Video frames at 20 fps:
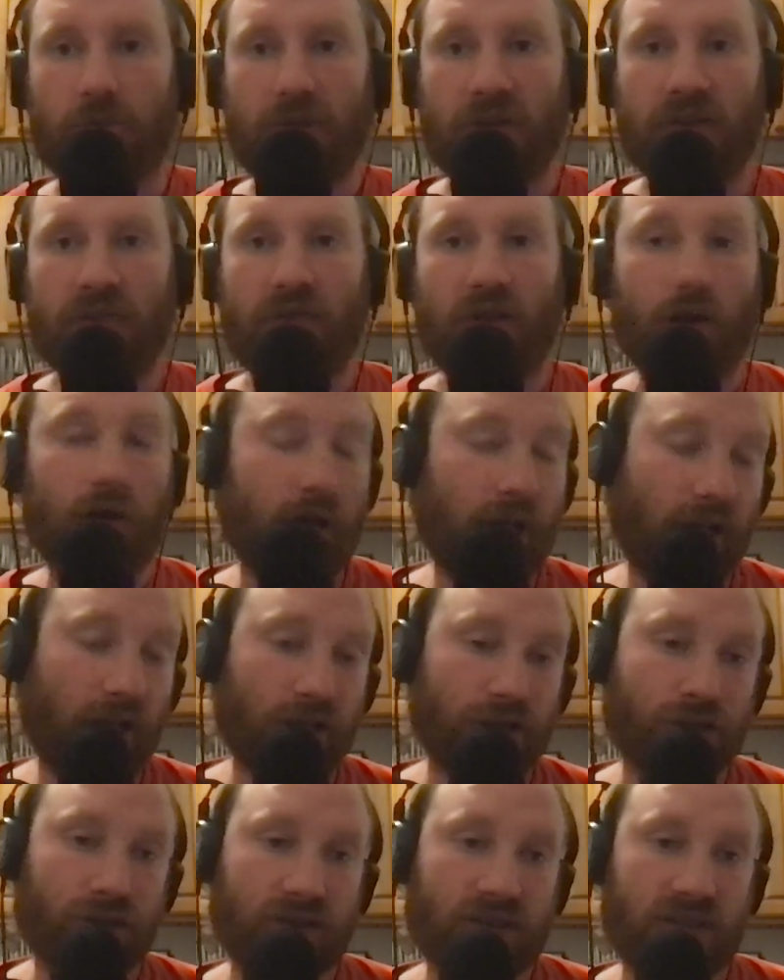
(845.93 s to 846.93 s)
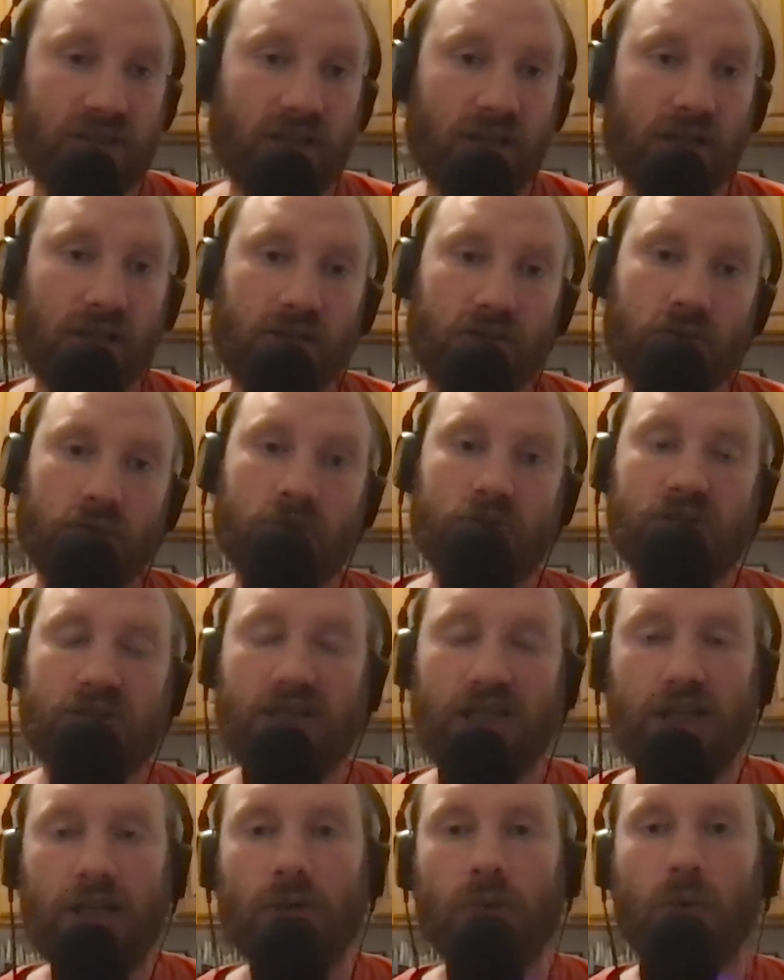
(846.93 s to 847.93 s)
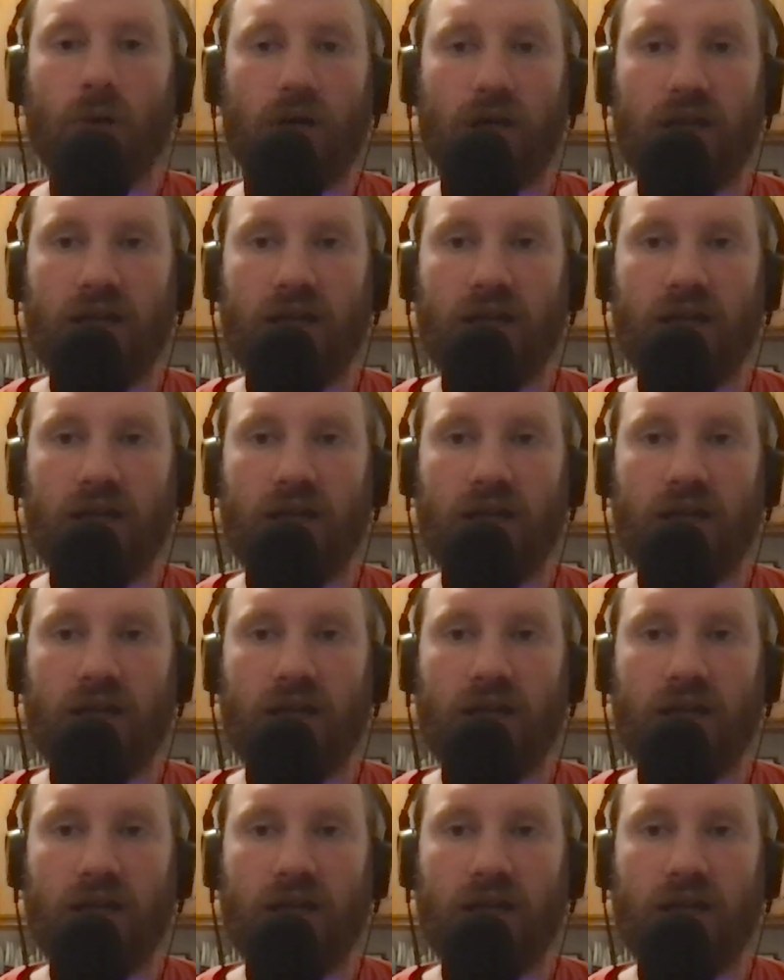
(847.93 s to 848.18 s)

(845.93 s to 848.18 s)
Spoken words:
be very interesting to see what